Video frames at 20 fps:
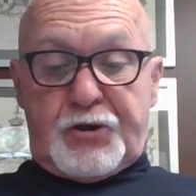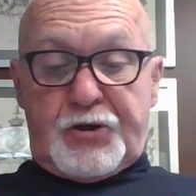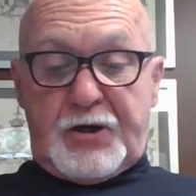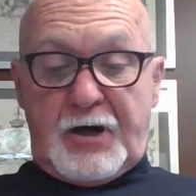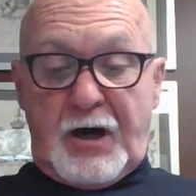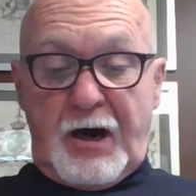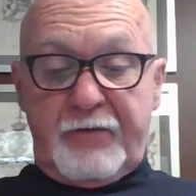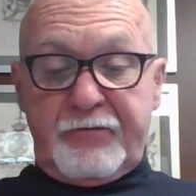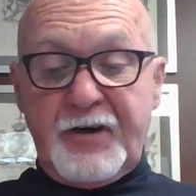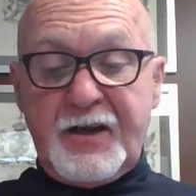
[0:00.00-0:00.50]

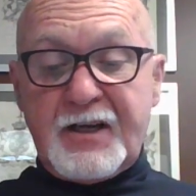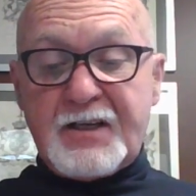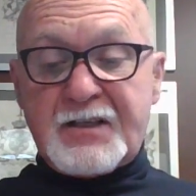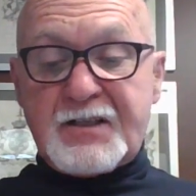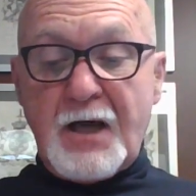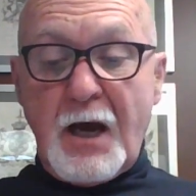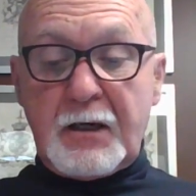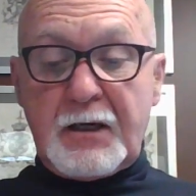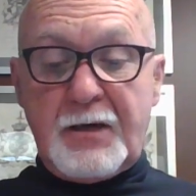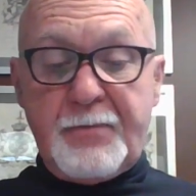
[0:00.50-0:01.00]
Covering his
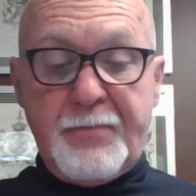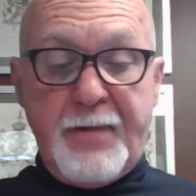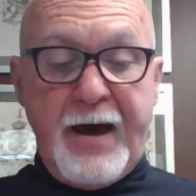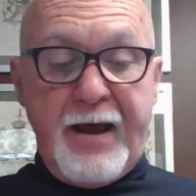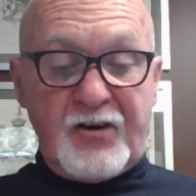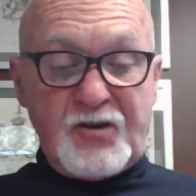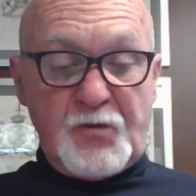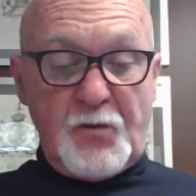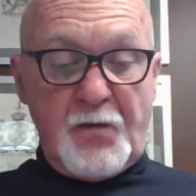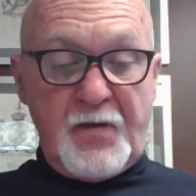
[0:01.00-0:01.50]
ugly
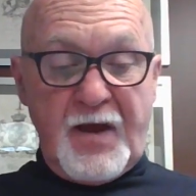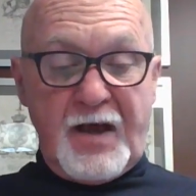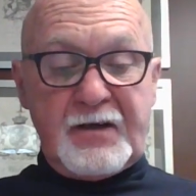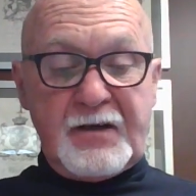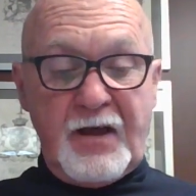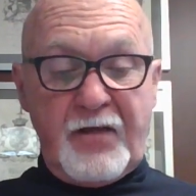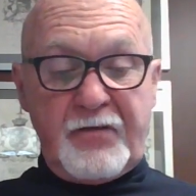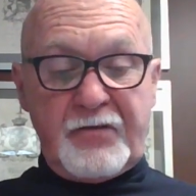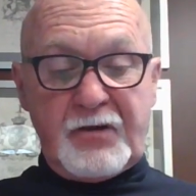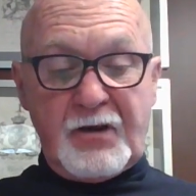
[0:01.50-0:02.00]
manners with yet
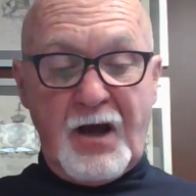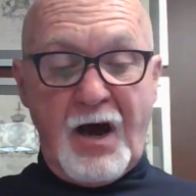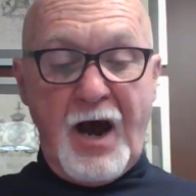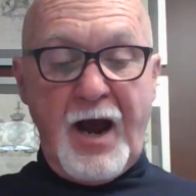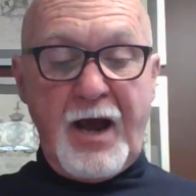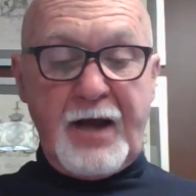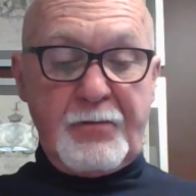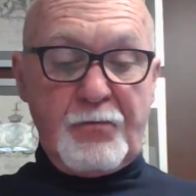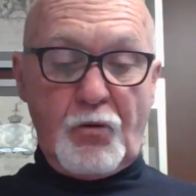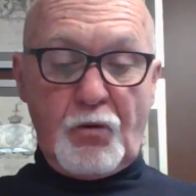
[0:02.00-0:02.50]
another
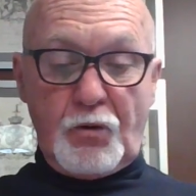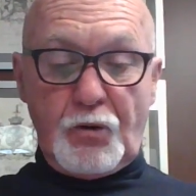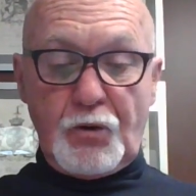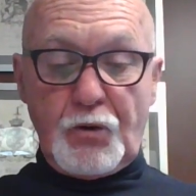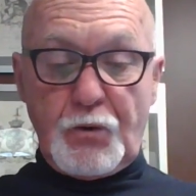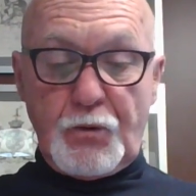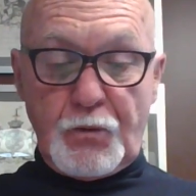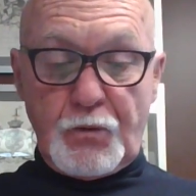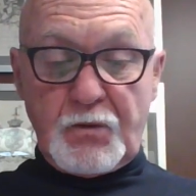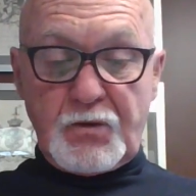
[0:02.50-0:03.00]
lie and more
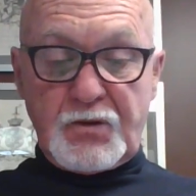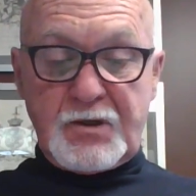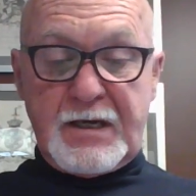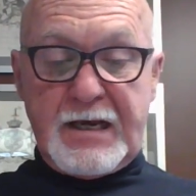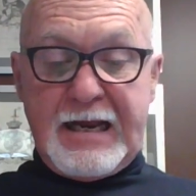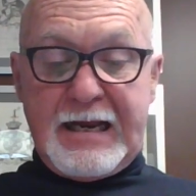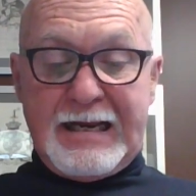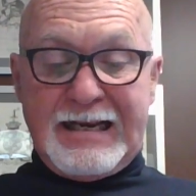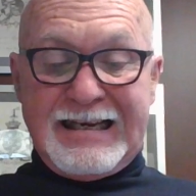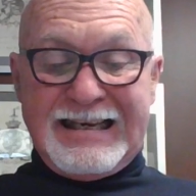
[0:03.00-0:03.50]
ooze,
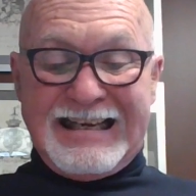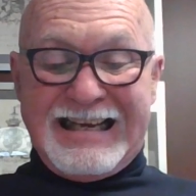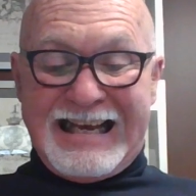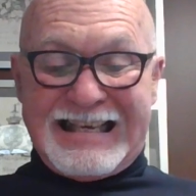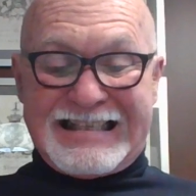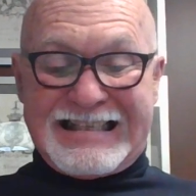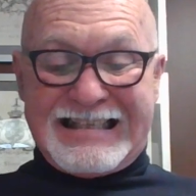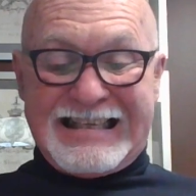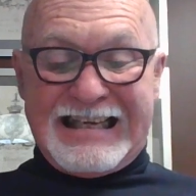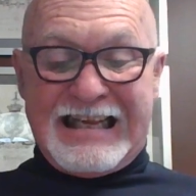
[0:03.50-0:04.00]
he
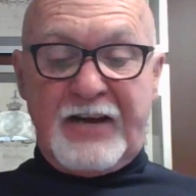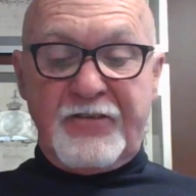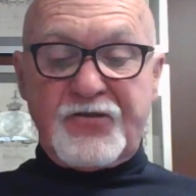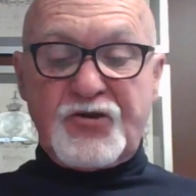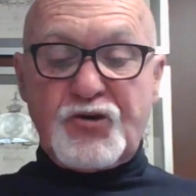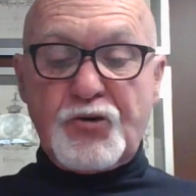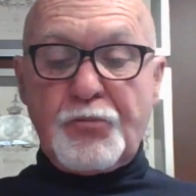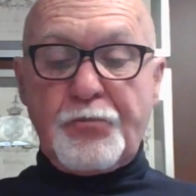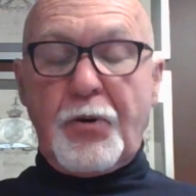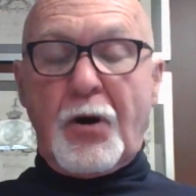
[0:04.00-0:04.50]
gets leave
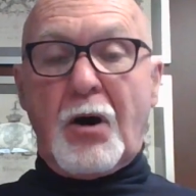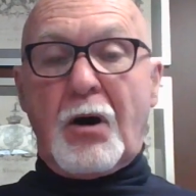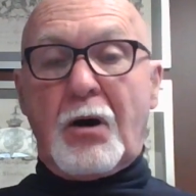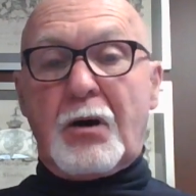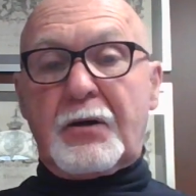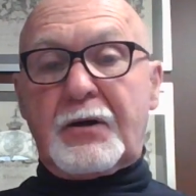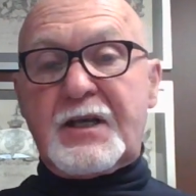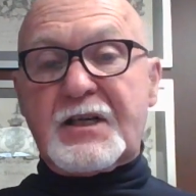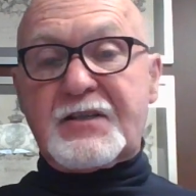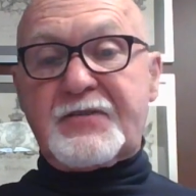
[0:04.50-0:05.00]
to
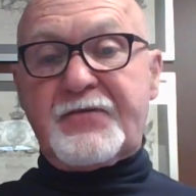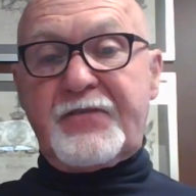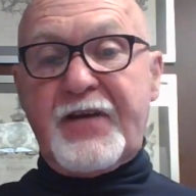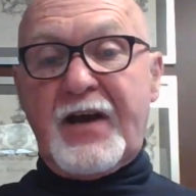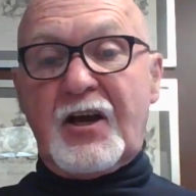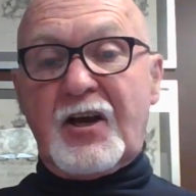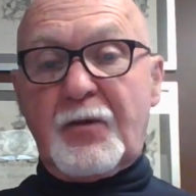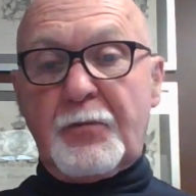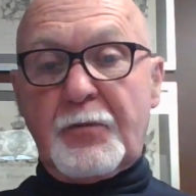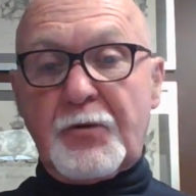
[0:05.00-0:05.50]
park his
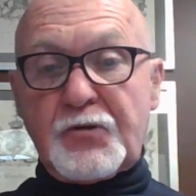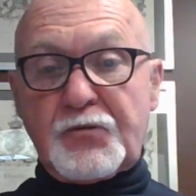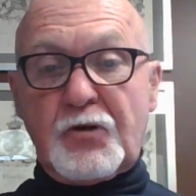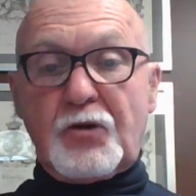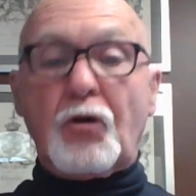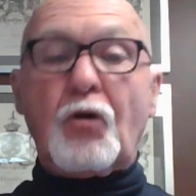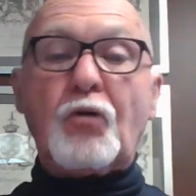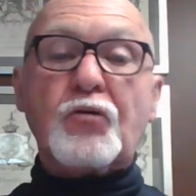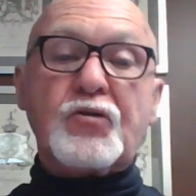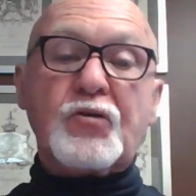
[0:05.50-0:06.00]
valuable
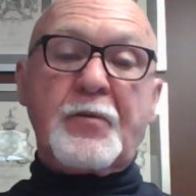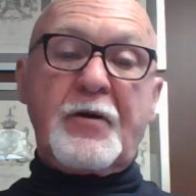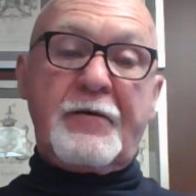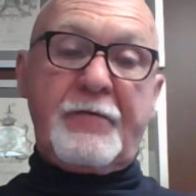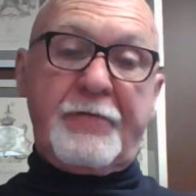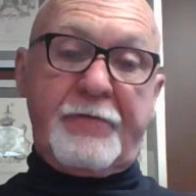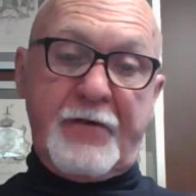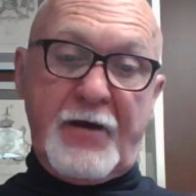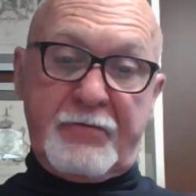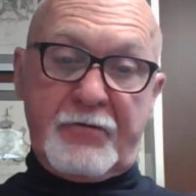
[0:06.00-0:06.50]
trunk. Oh, do me a
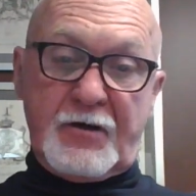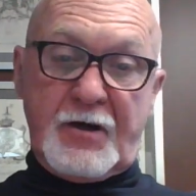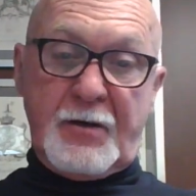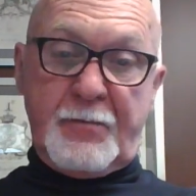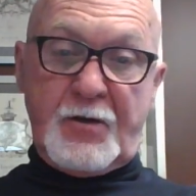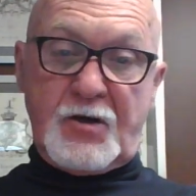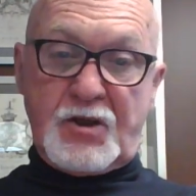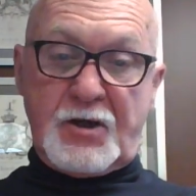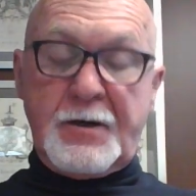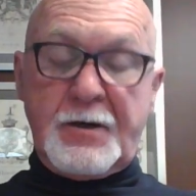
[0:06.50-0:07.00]
favor,
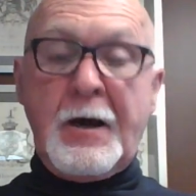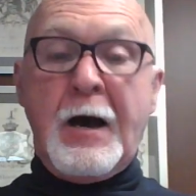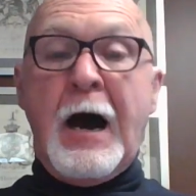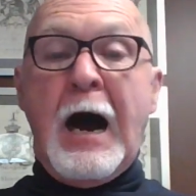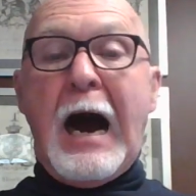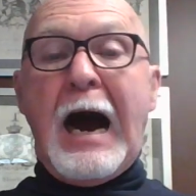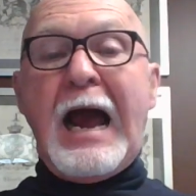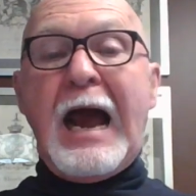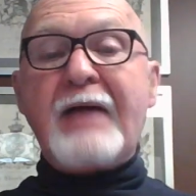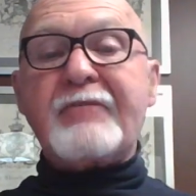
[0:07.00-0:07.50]
Imogen.
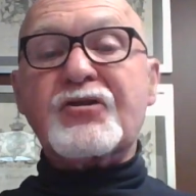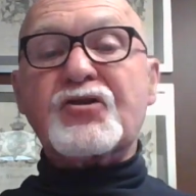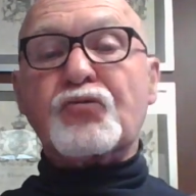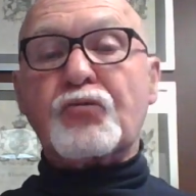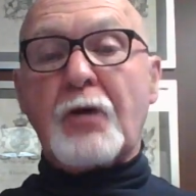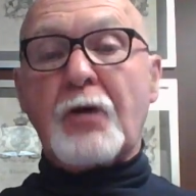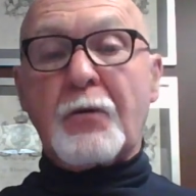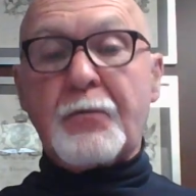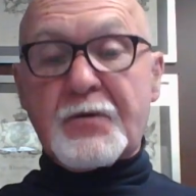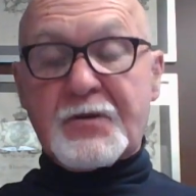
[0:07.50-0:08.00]
I have a
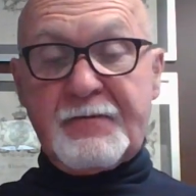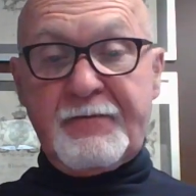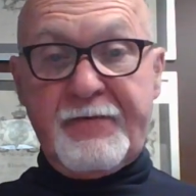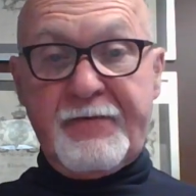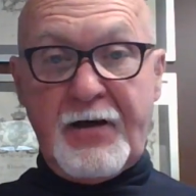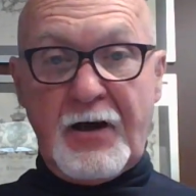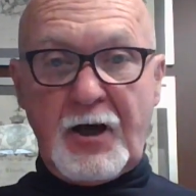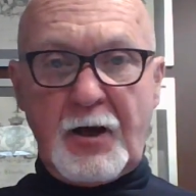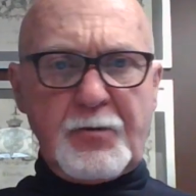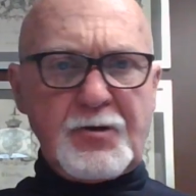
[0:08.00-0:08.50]
trunk with some
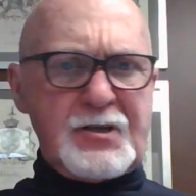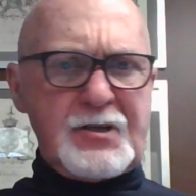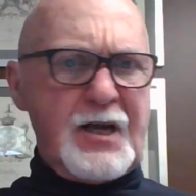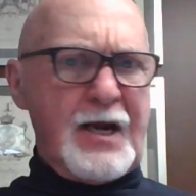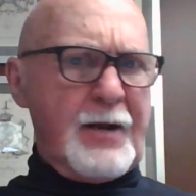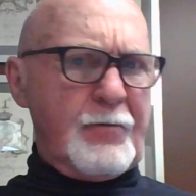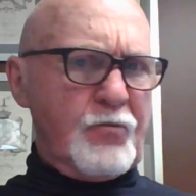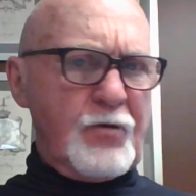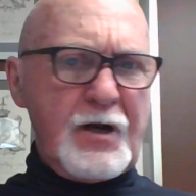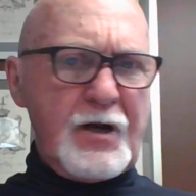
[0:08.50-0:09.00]
valuables, and
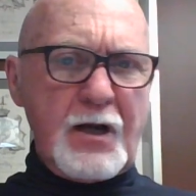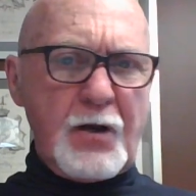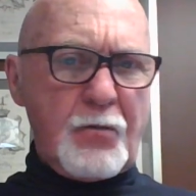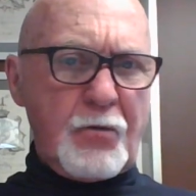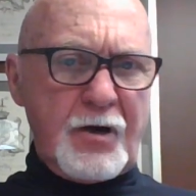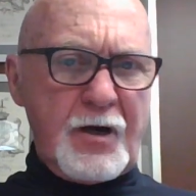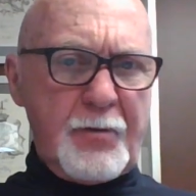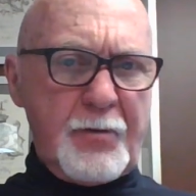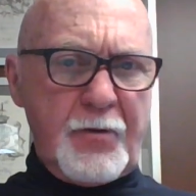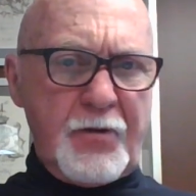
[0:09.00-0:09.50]
I'm really
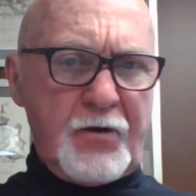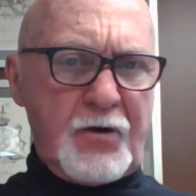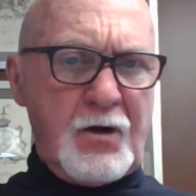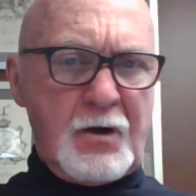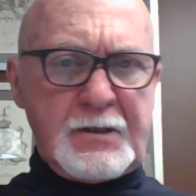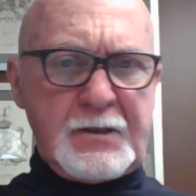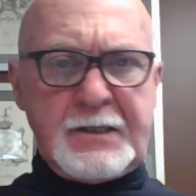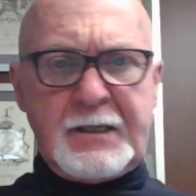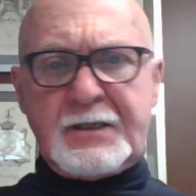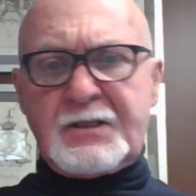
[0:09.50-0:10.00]
worried about the
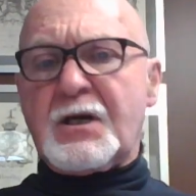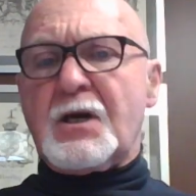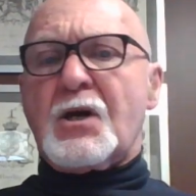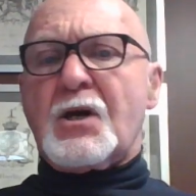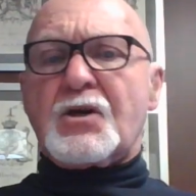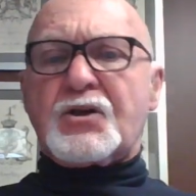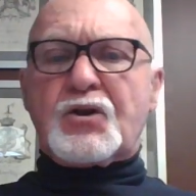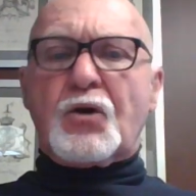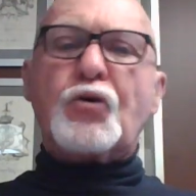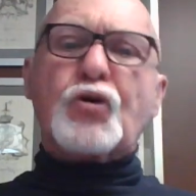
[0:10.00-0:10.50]
contents.
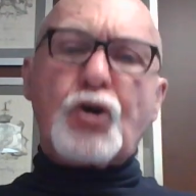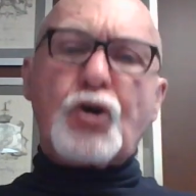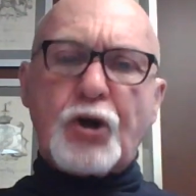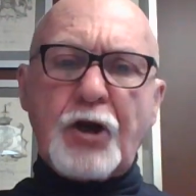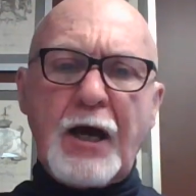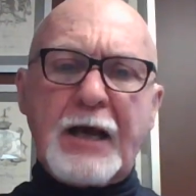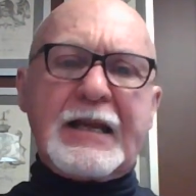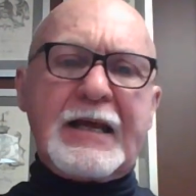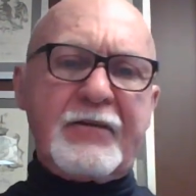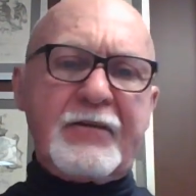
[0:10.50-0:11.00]
So could
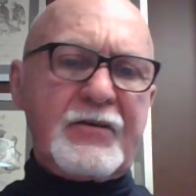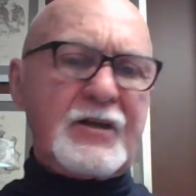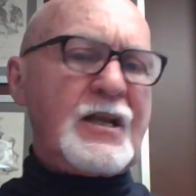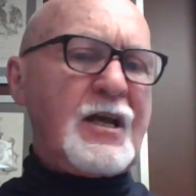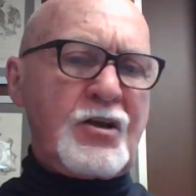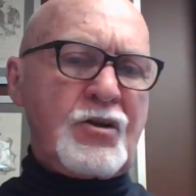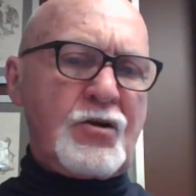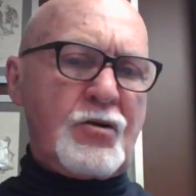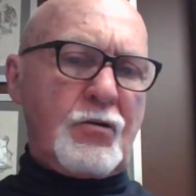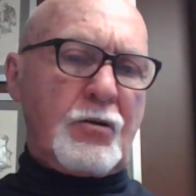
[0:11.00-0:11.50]
I leave it
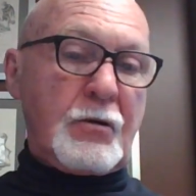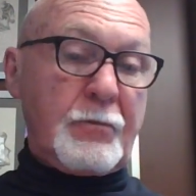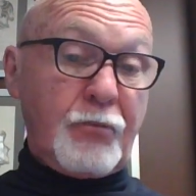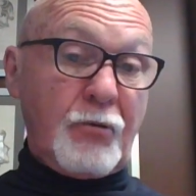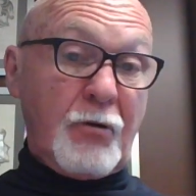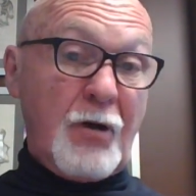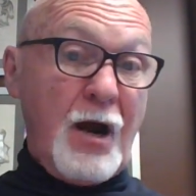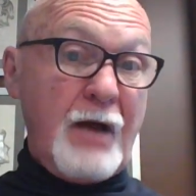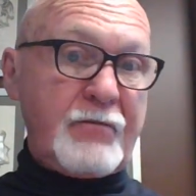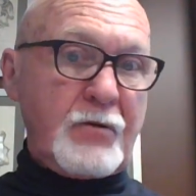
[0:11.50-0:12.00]
in your
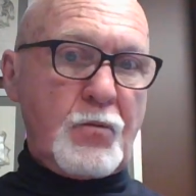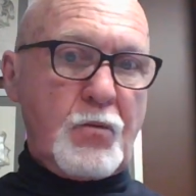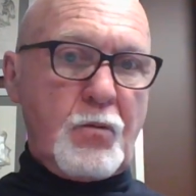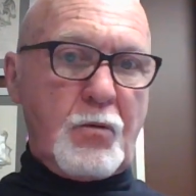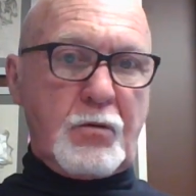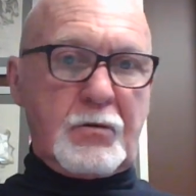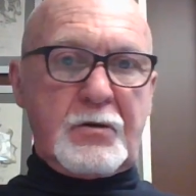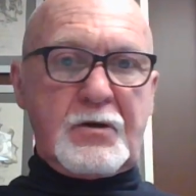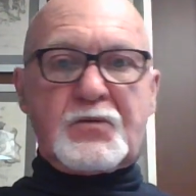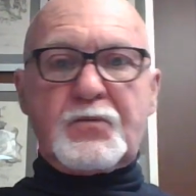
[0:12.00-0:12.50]
private
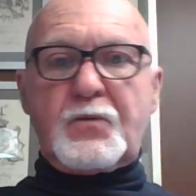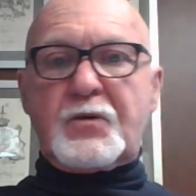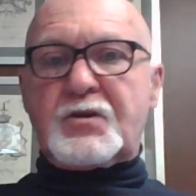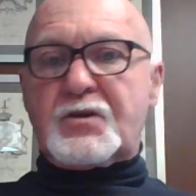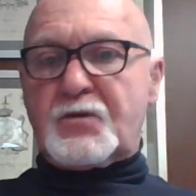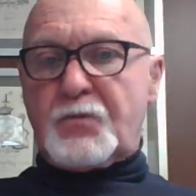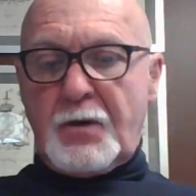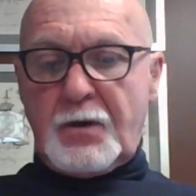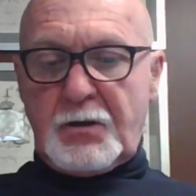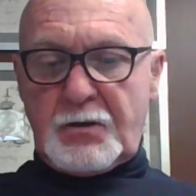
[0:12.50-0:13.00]
quarters, which
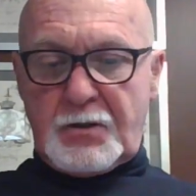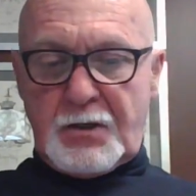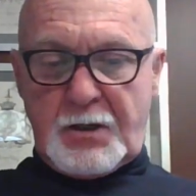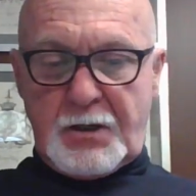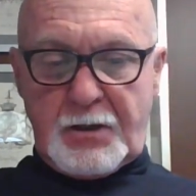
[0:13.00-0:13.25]
is well